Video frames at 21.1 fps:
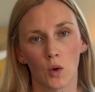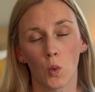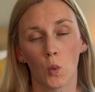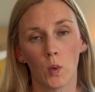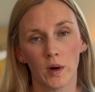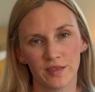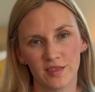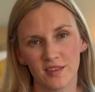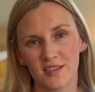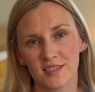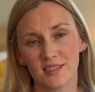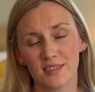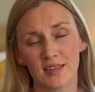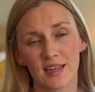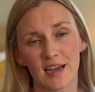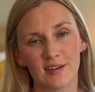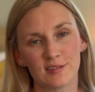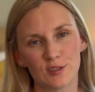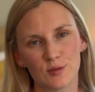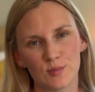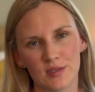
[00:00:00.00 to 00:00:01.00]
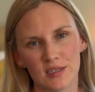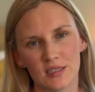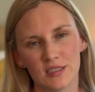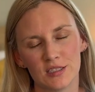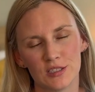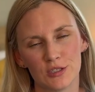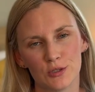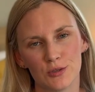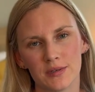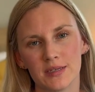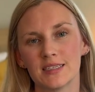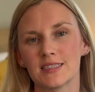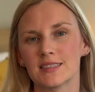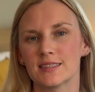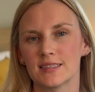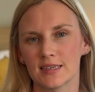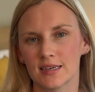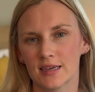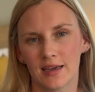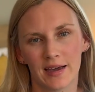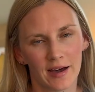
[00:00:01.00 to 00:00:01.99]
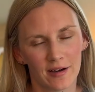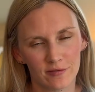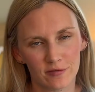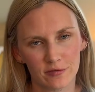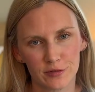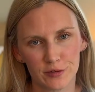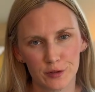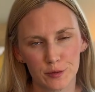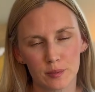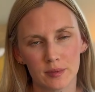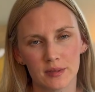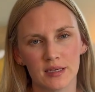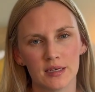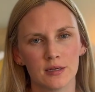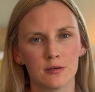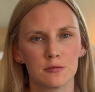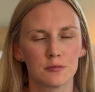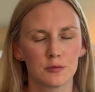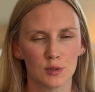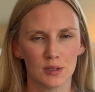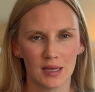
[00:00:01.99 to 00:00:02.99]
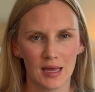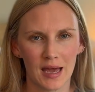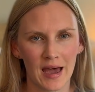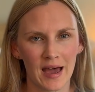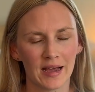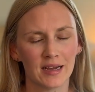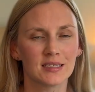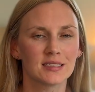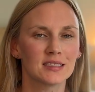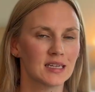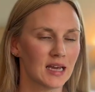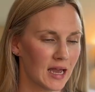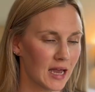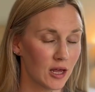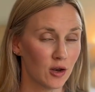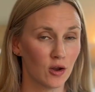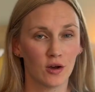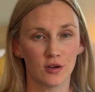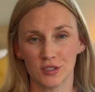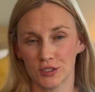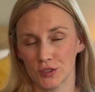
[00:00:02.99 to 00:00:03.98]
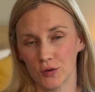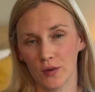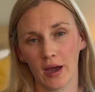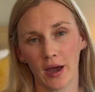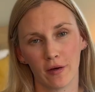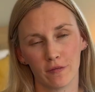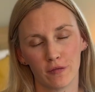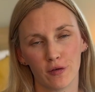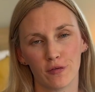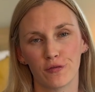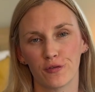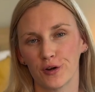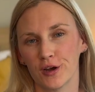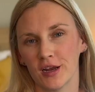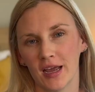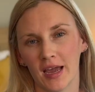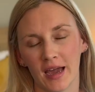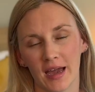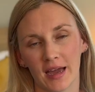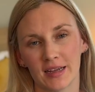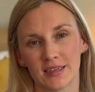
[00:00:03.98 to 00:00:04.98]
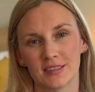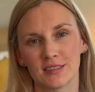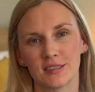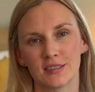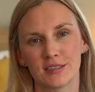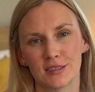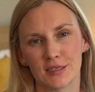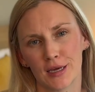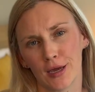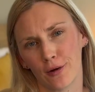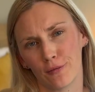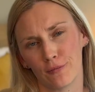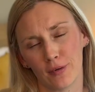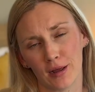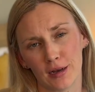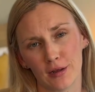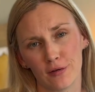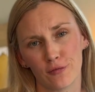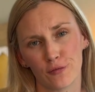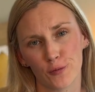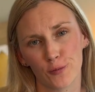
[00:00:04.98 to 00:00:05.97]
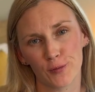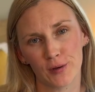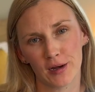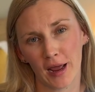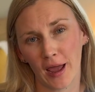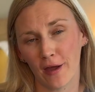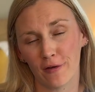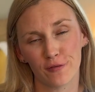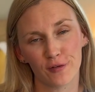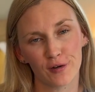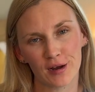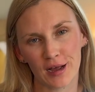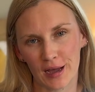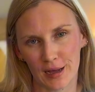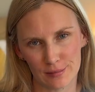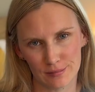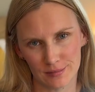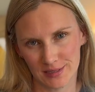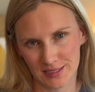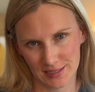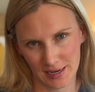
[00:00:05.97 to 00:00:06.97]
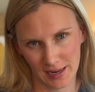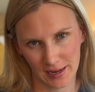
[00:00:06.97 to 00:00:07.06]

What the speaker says: What this allows me to do is sit comfortably, relaxed, and also have a free hand to get ready for whatever comes